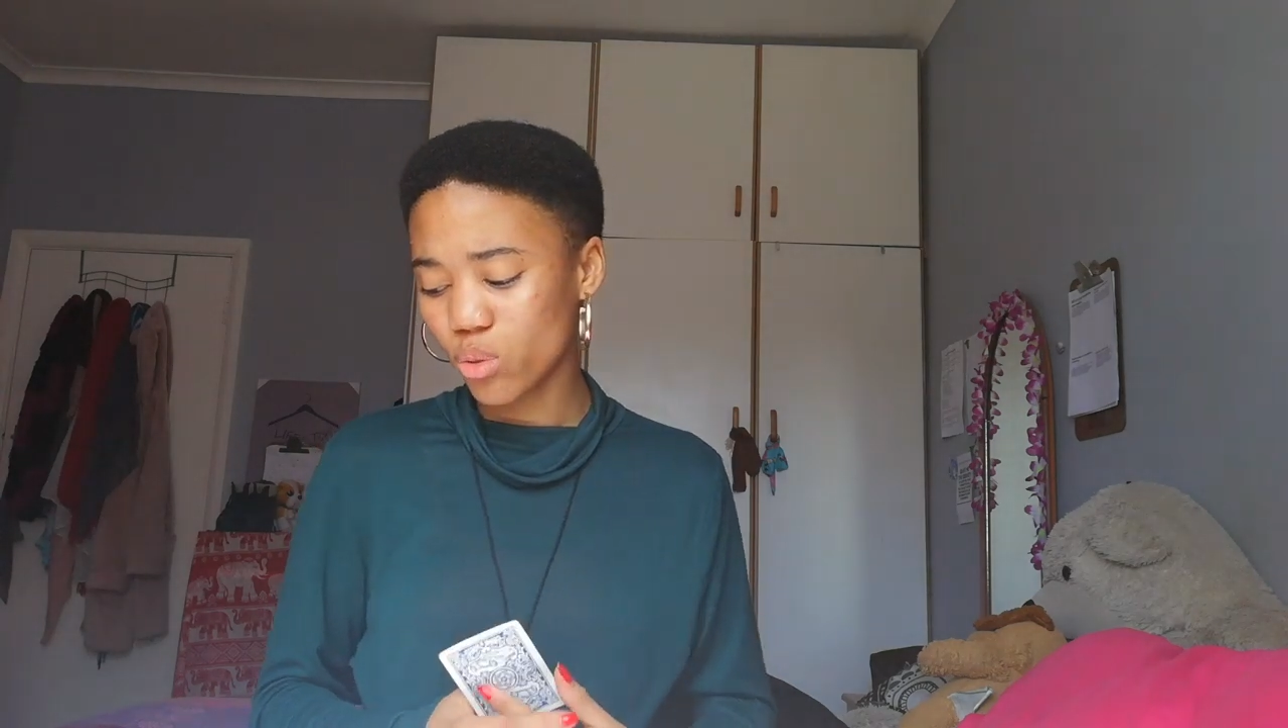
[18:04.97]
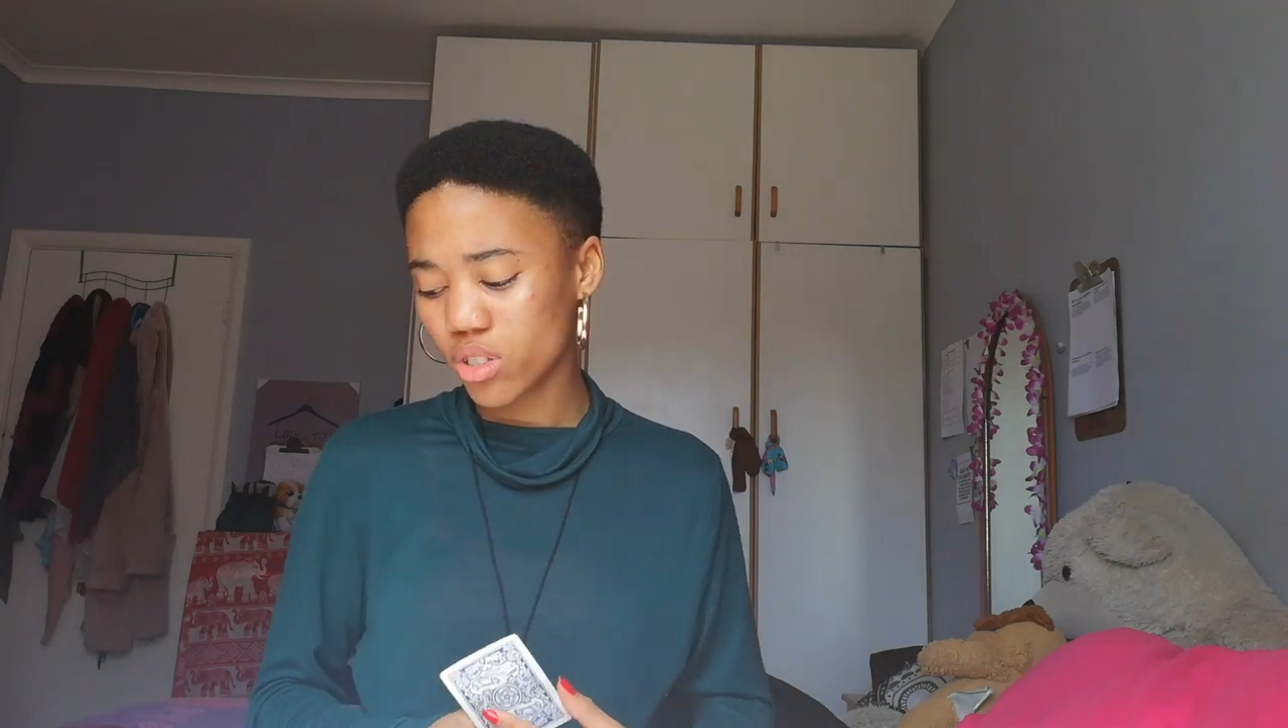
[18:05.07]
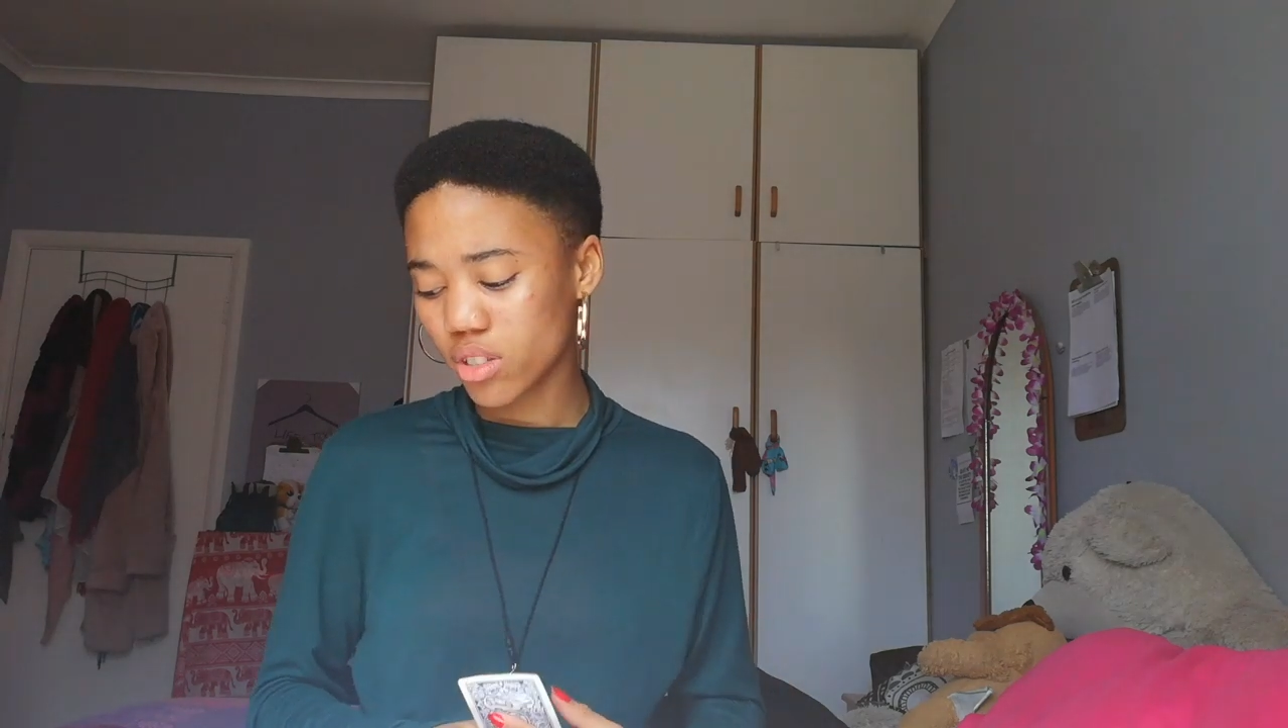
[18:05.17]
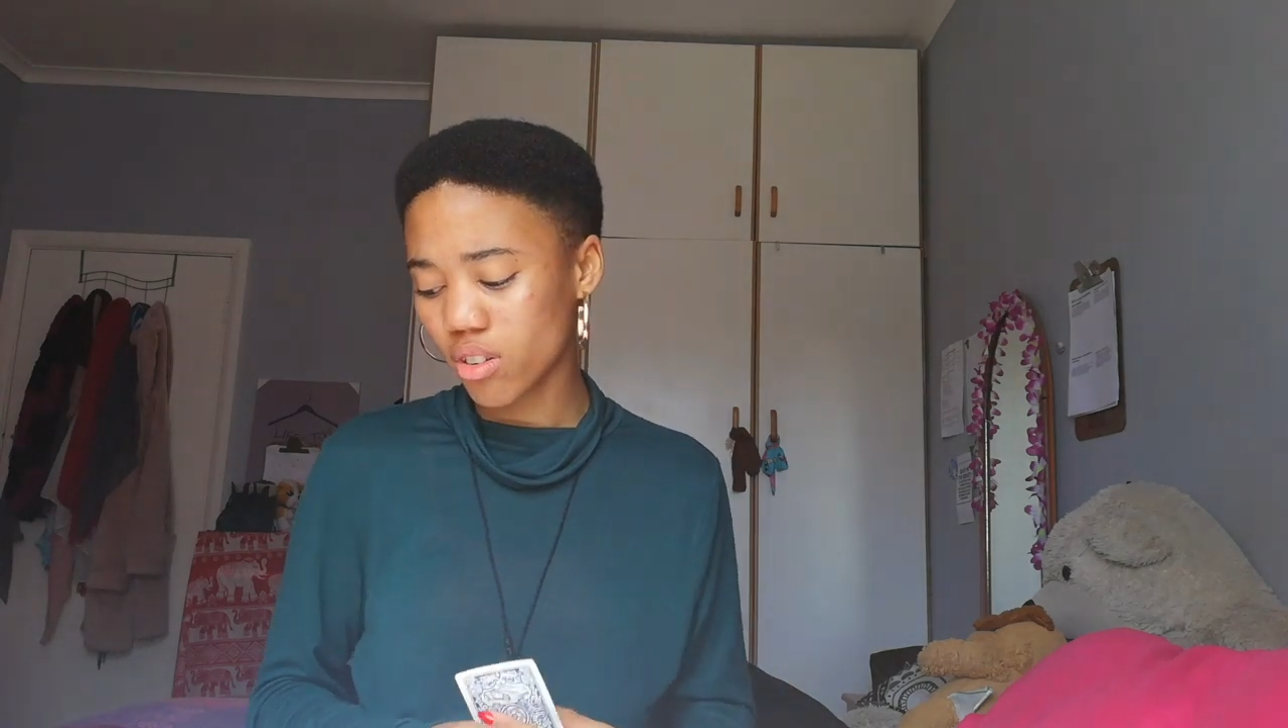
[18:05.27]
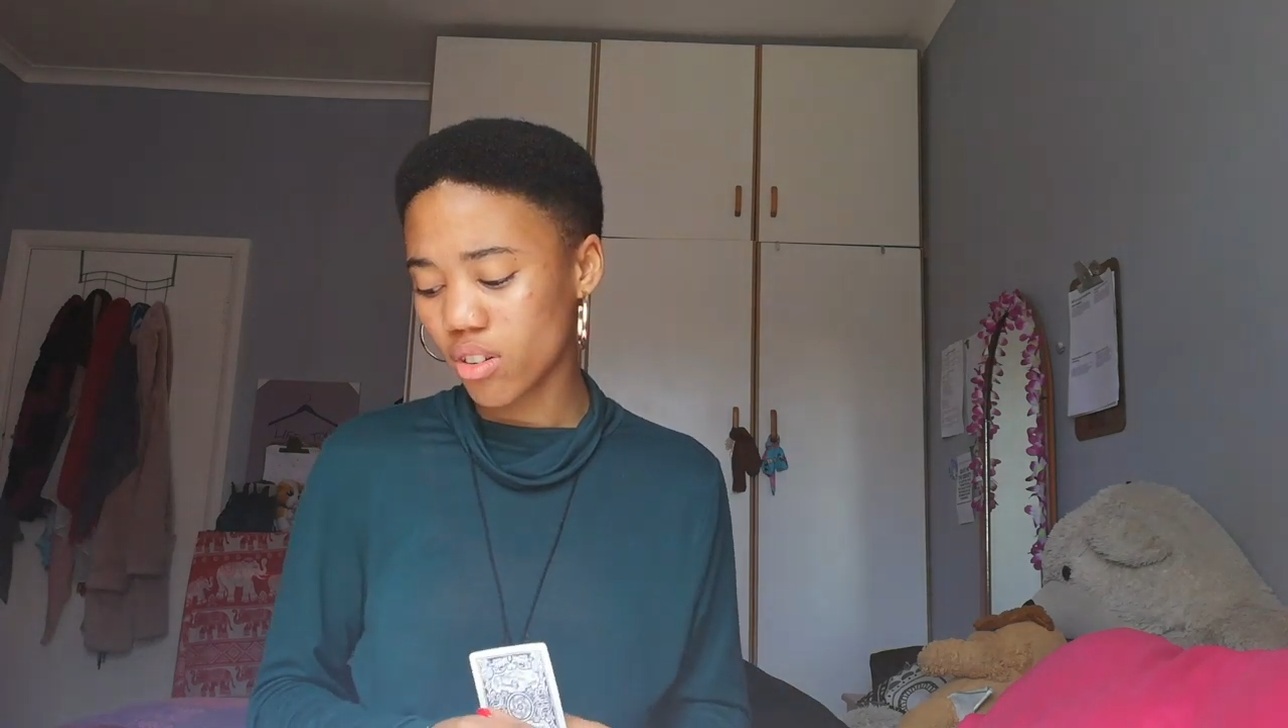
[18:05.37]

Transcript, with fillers: you're still